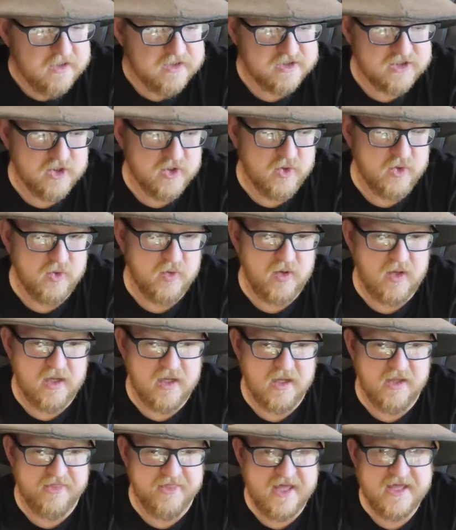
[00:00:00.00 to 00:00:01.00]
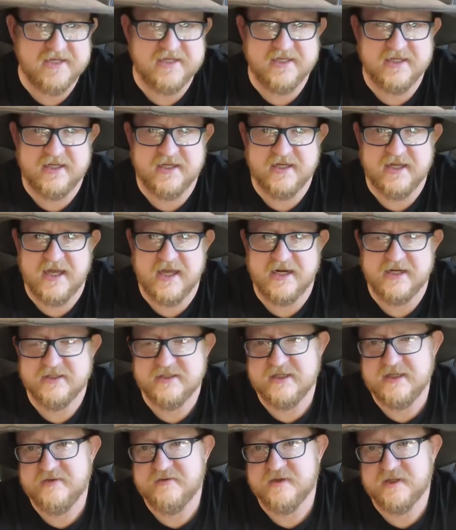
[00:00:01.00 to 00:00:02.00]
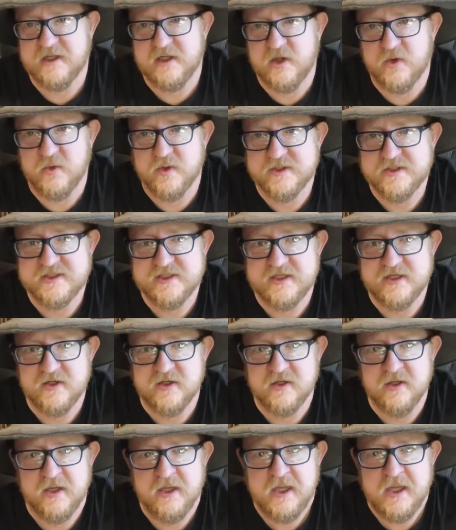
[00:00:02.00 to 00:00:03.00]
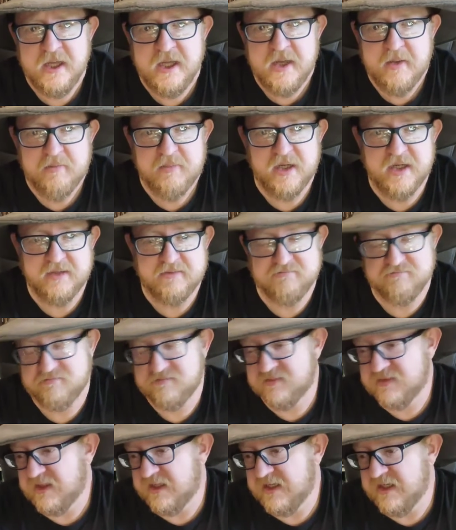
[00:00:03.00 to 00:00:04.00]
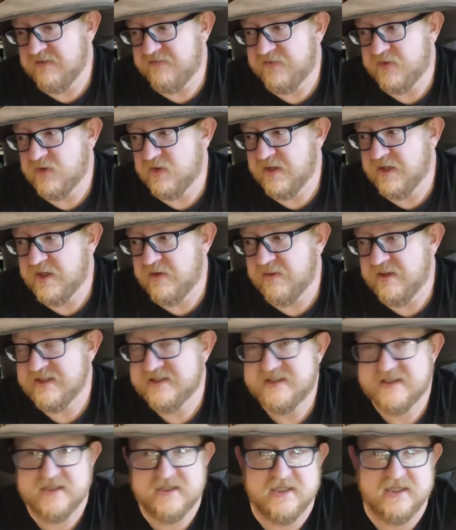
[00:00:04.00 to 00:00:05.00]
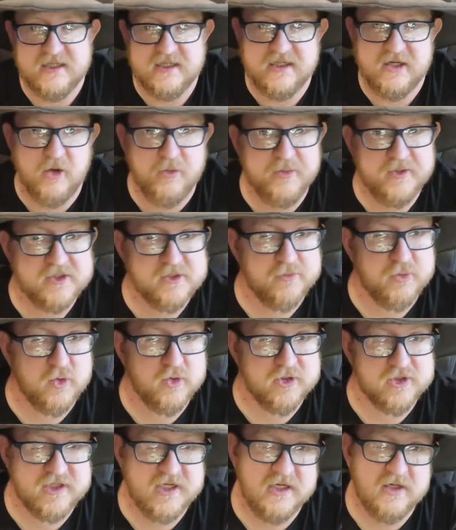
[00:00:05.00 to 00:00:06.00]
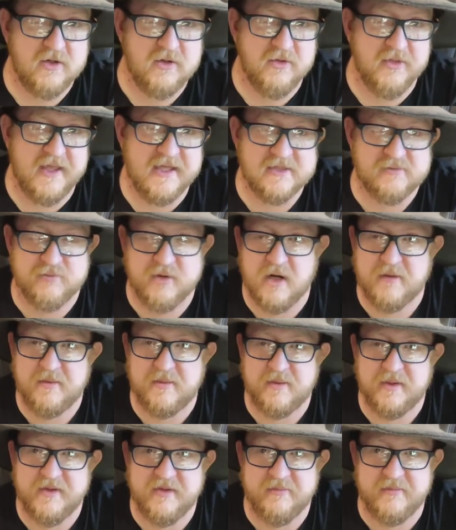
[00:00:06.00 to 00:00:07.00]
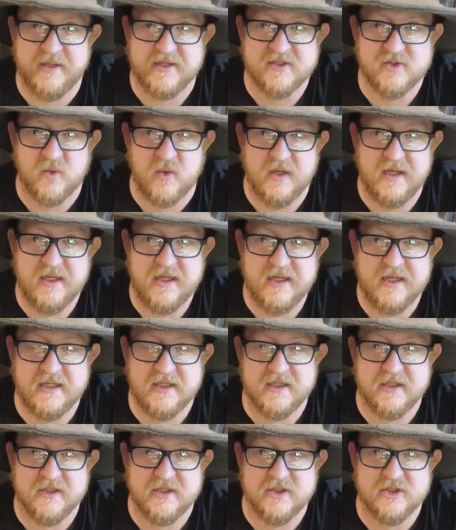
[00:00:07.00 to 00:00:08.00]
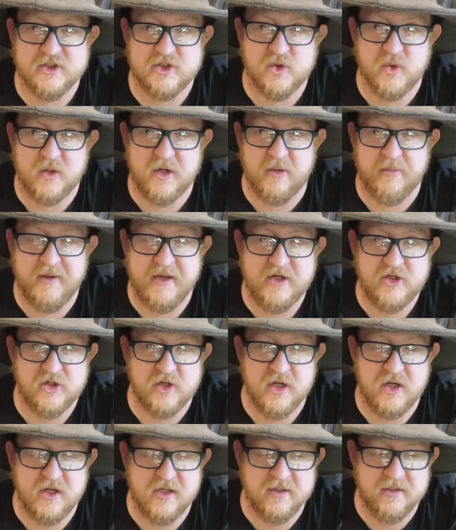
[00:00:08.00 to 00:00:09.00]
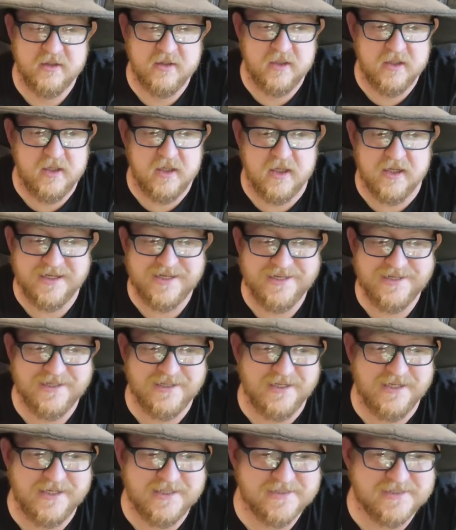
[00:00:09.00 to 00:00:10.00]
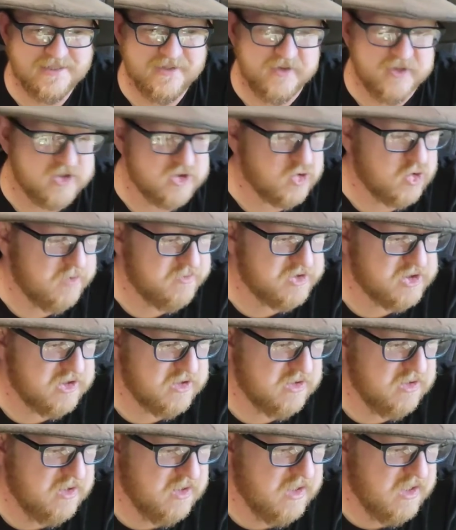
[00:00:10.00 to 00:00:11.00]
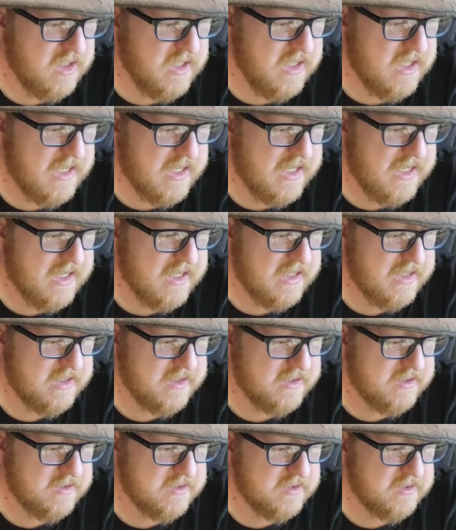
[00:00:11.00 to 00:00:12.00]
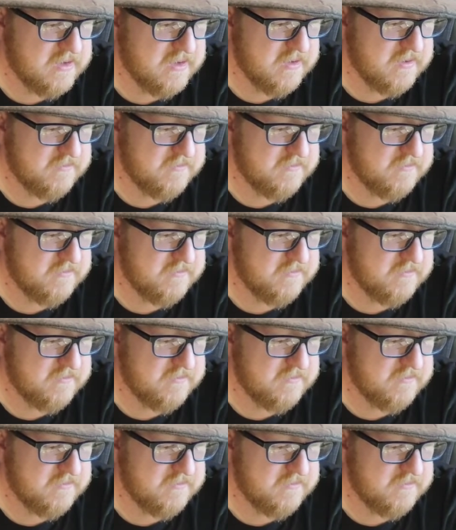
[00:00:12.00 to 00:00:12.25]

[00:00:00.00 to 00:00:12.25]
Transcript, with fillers: So uh, that did get added to even the lowest tier, but if you're interested in helping support the channel, that's probably the best way is join our Patreon. Again, link is in the description. And